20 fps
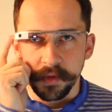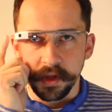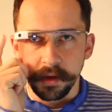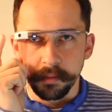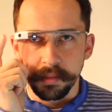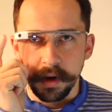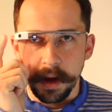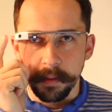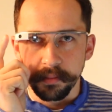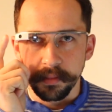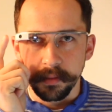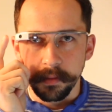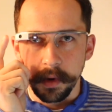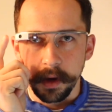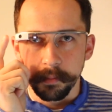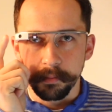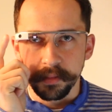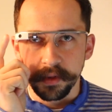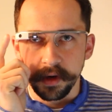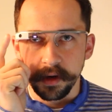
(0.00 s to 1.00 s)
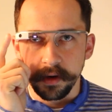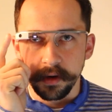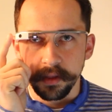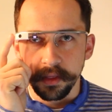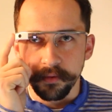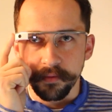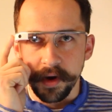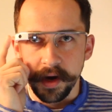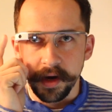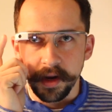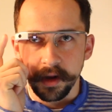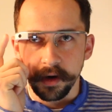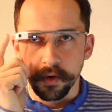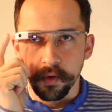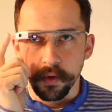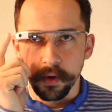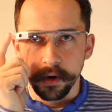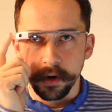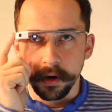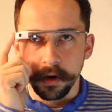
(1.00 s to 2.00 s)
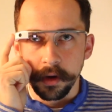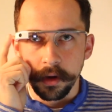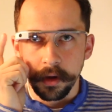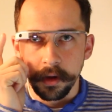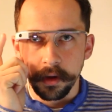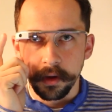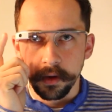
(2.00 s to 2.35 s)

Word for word: it pop up there in the right hand corner.